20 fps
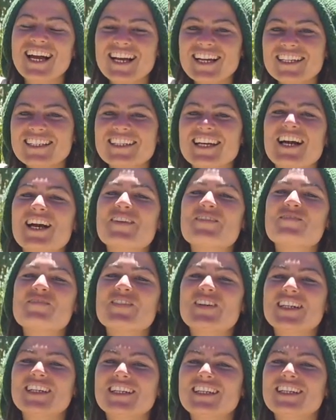Bolivia.
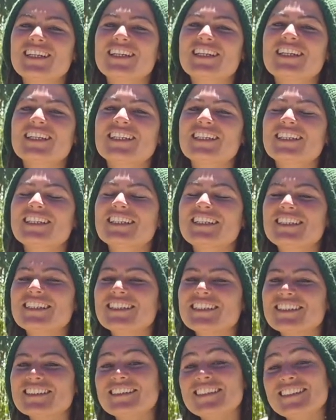I'm uh,
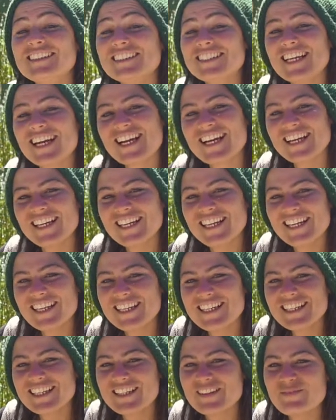in Titicaca
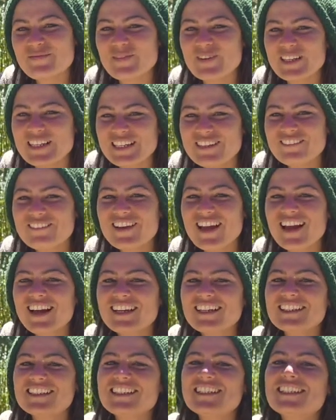Lake in
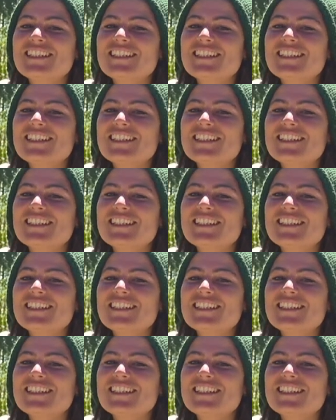Bolivia.